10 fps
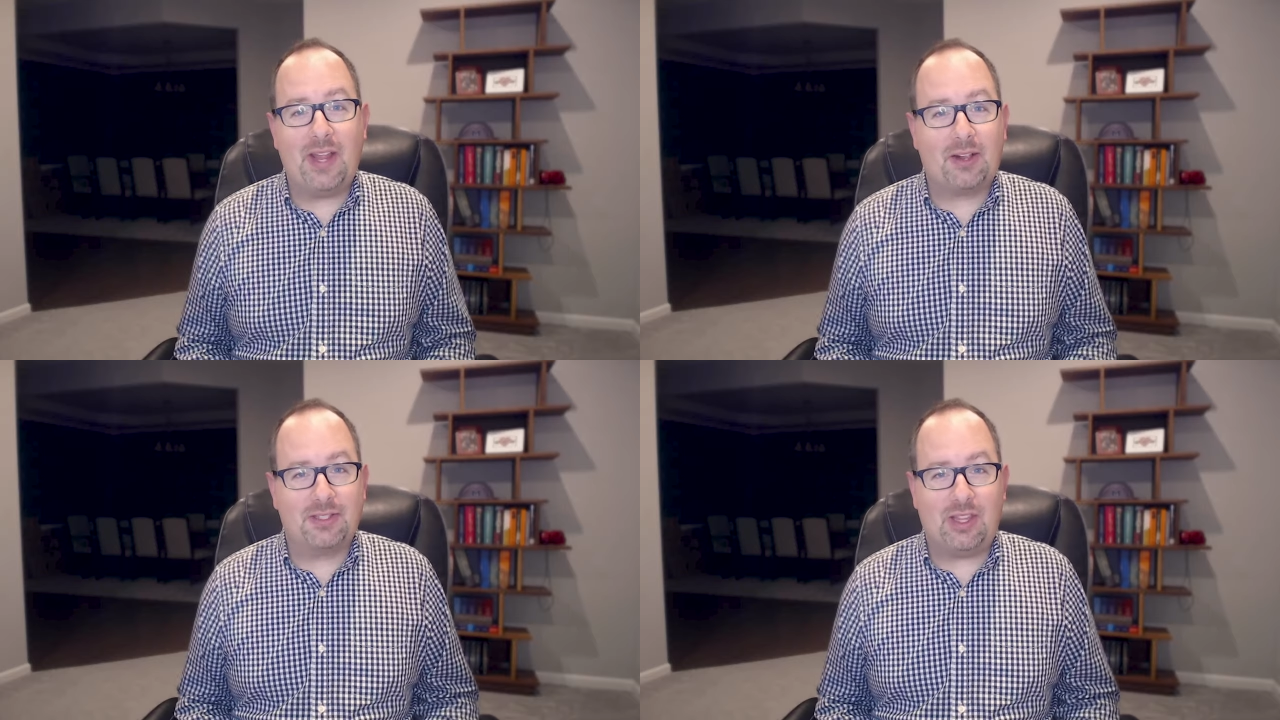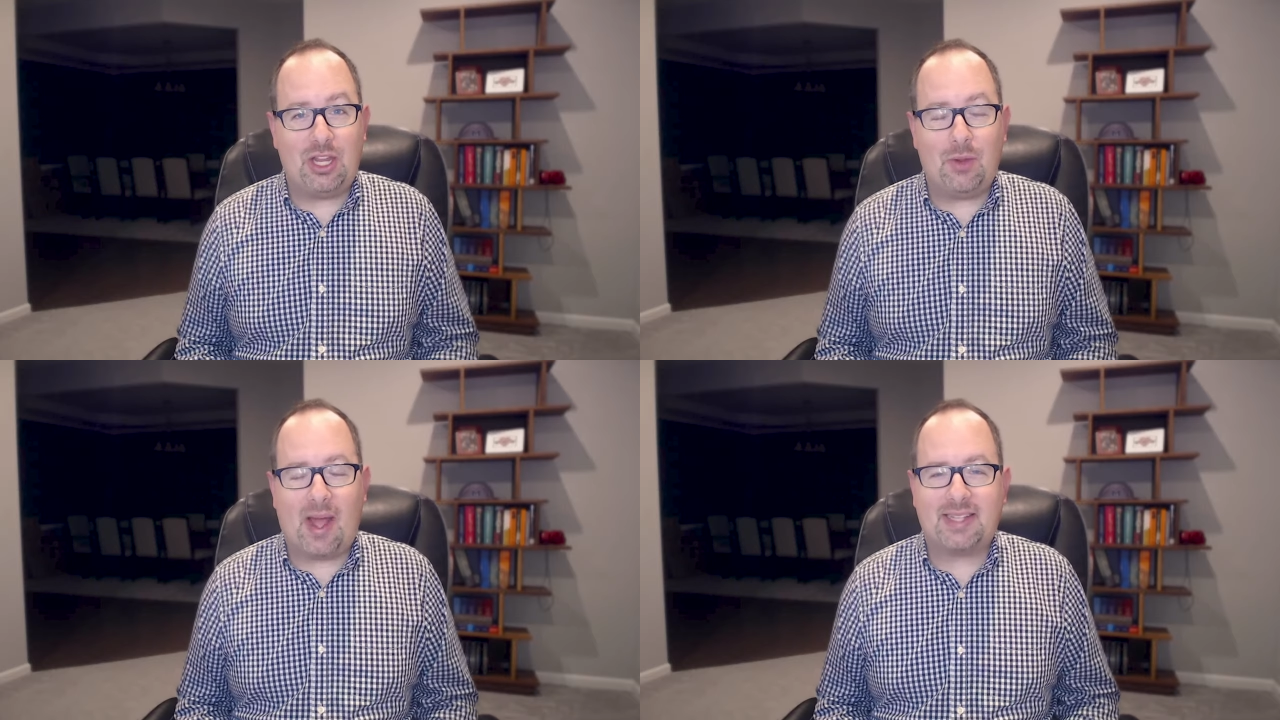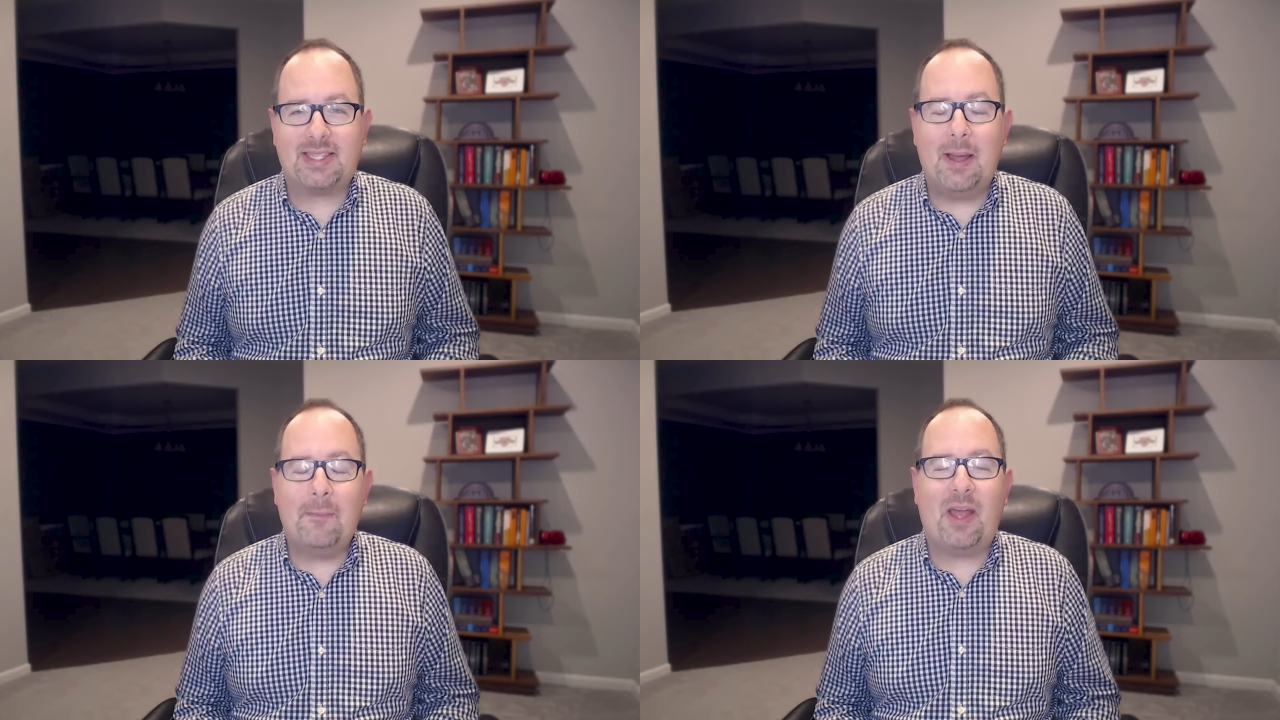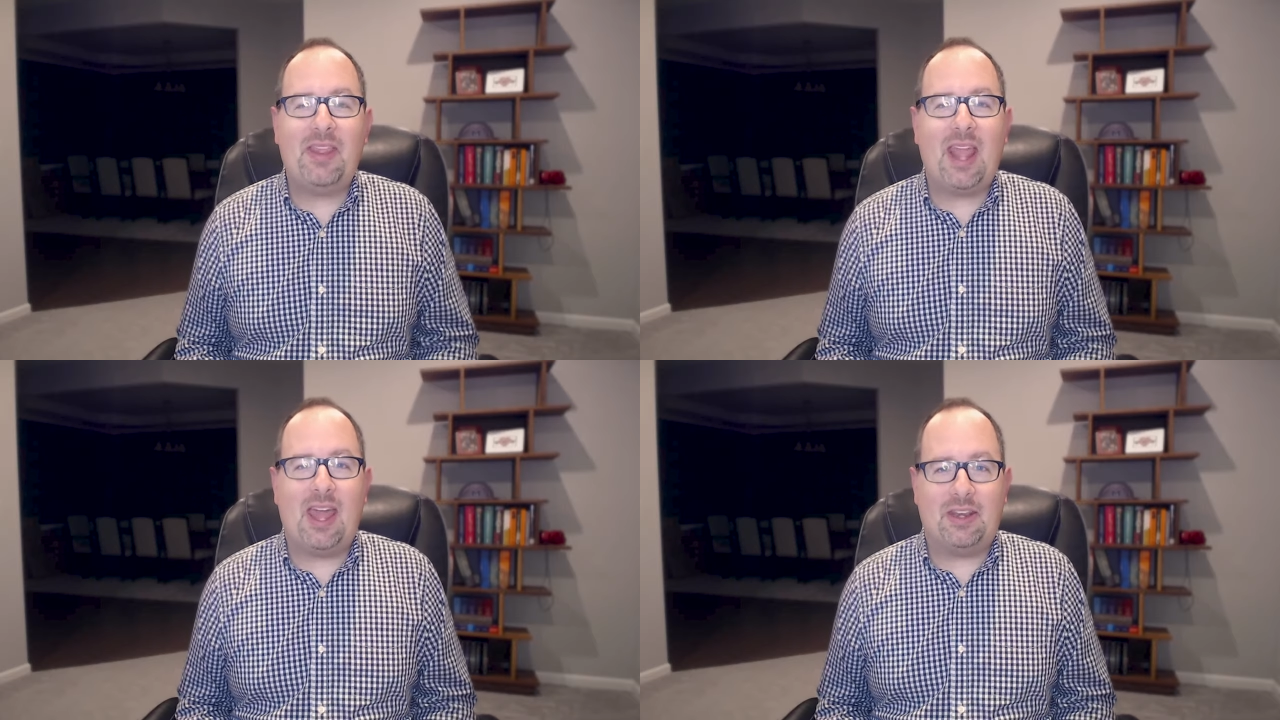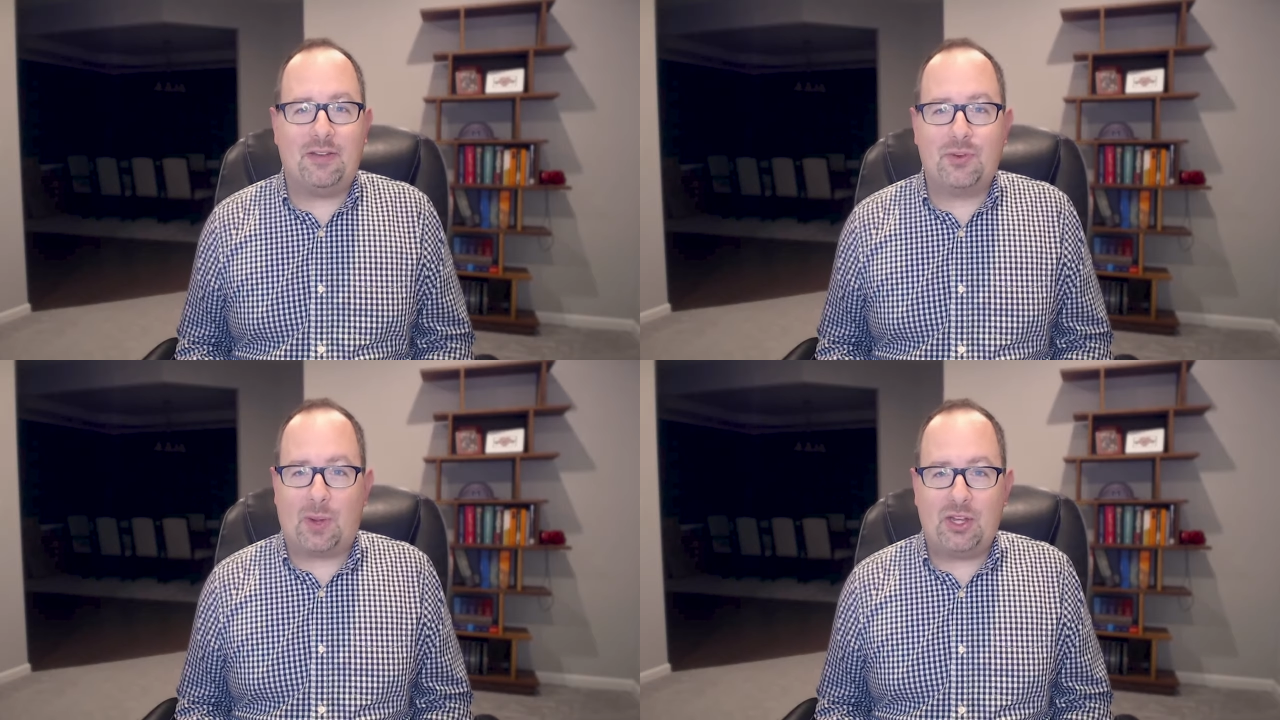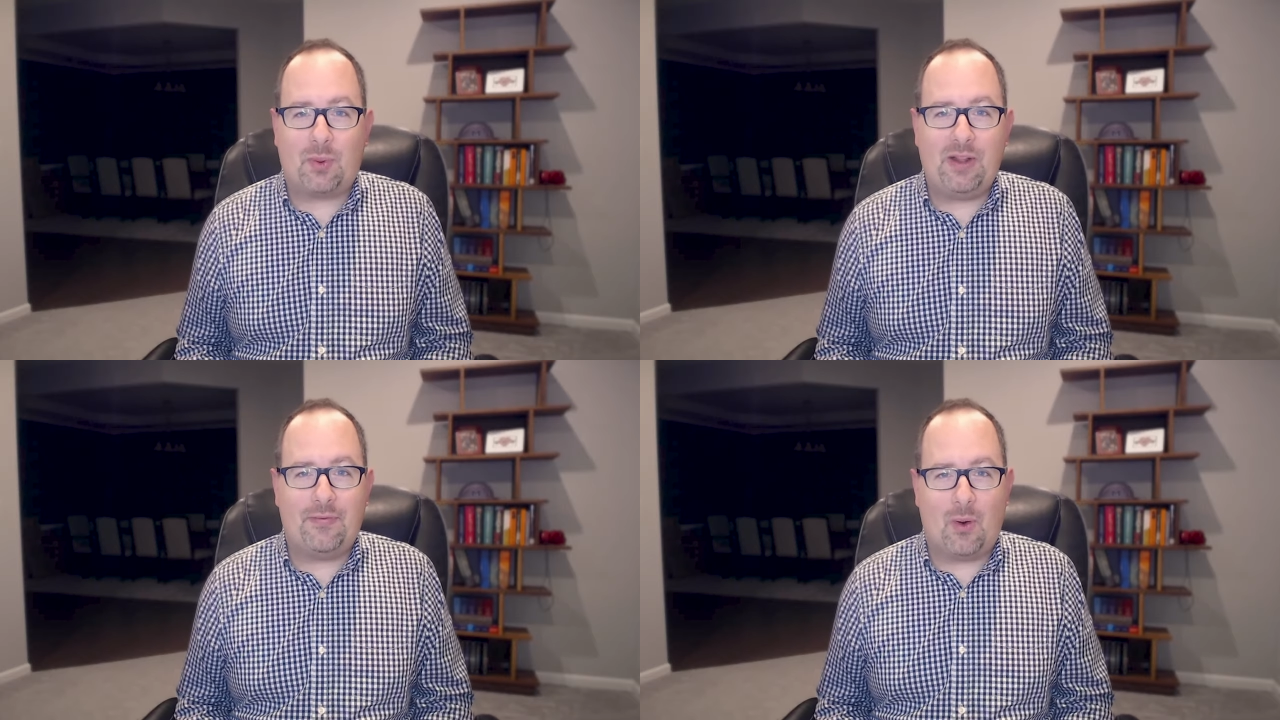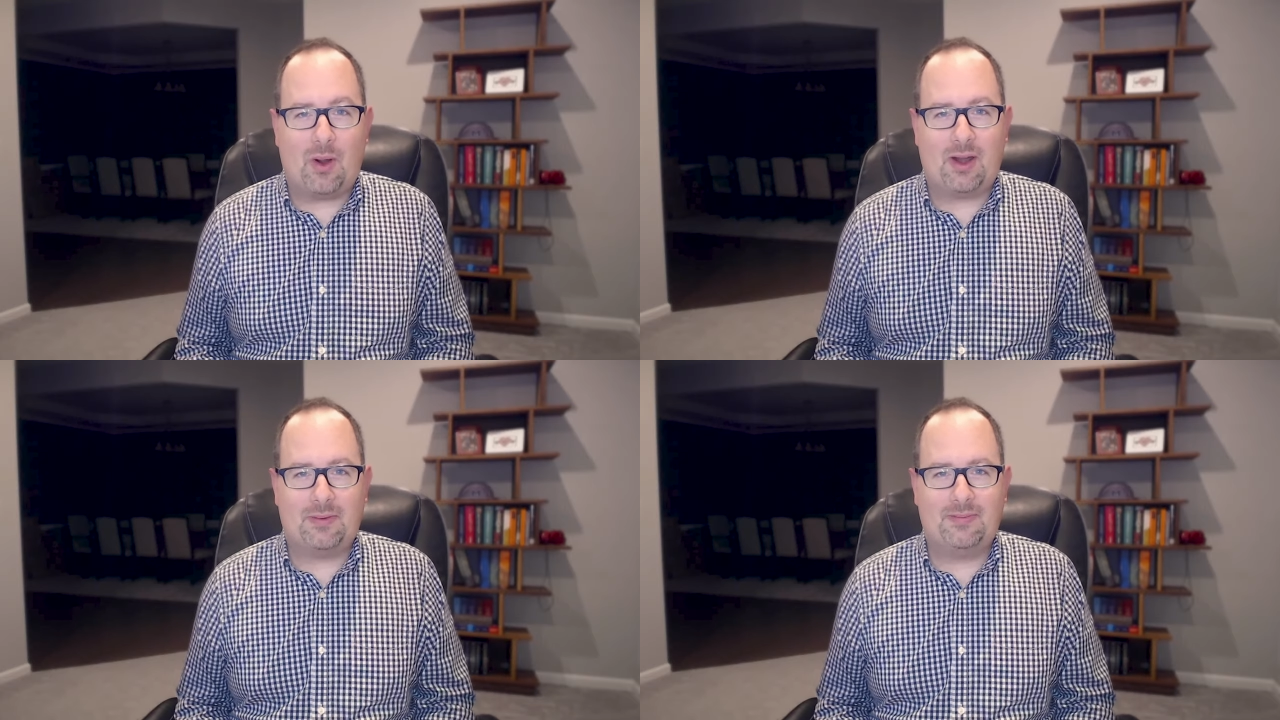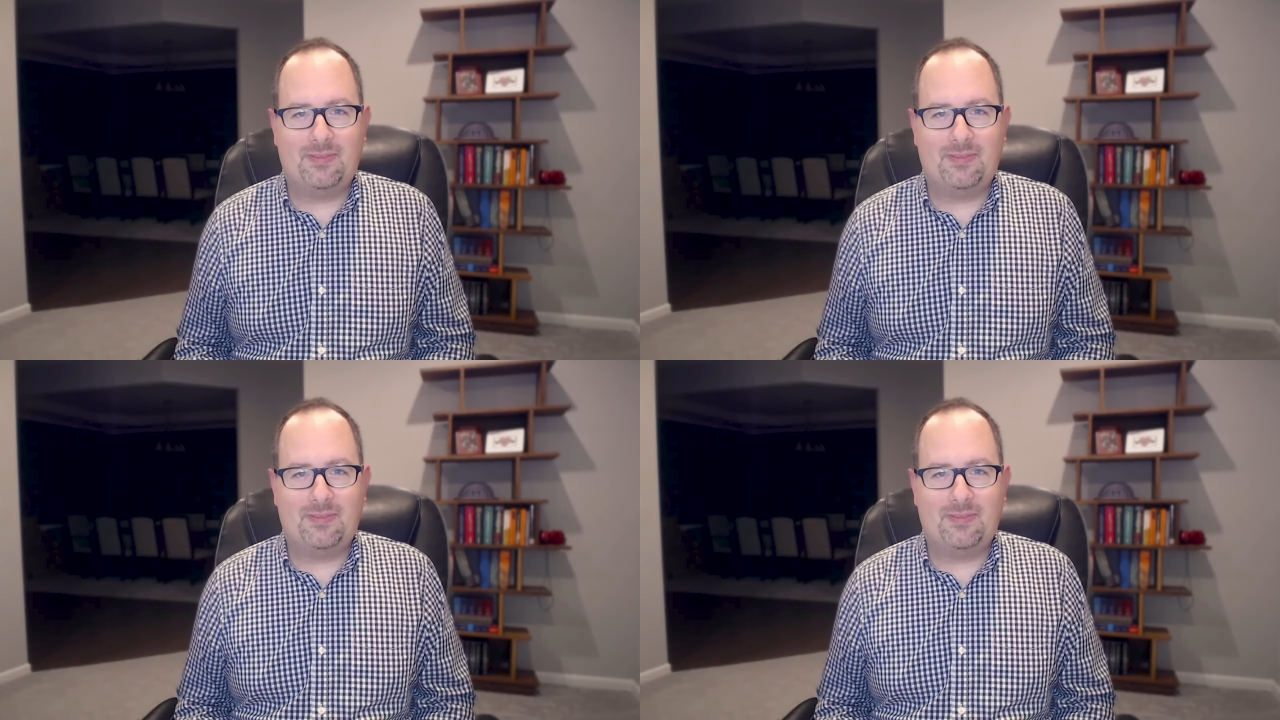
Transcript: vehicles in the US by the end of 2024.